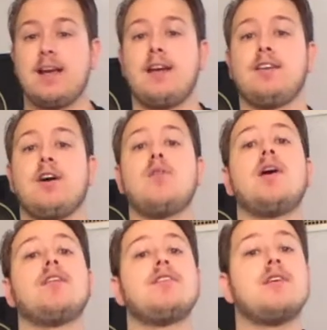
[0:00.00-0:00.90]
No
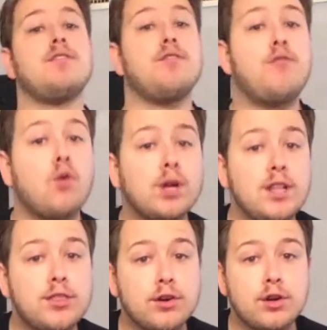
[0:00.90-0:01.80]
other than
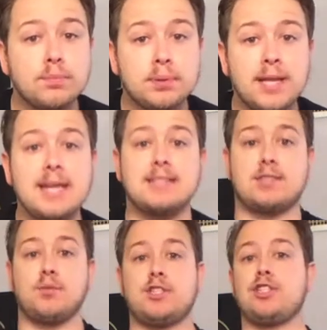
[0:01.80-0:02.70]
43rd place,
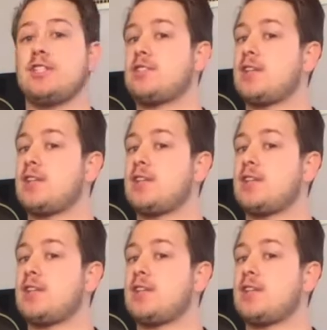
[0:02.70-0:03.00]
which is